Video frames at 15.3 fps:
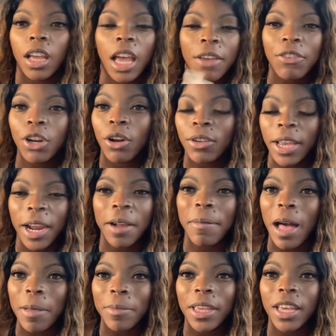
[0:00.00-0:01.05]
if you don't care
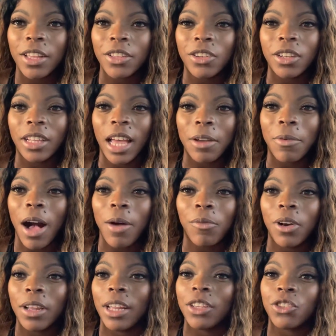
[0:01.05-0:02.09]
about me and you're like, well, I
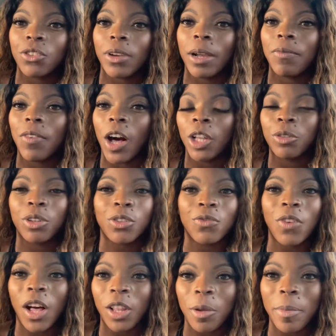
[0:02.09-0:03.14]
want Instagram followers,
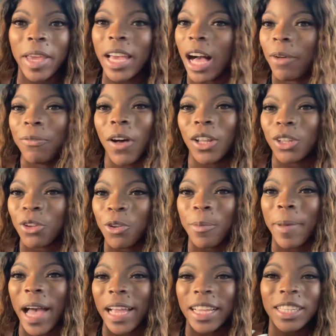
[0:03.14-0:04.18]
follow me, I'll follow you
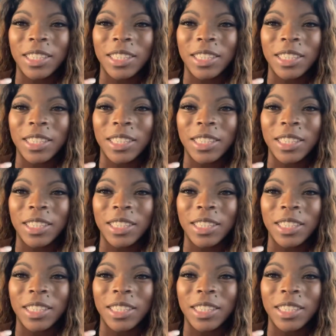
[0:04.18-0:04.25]
back.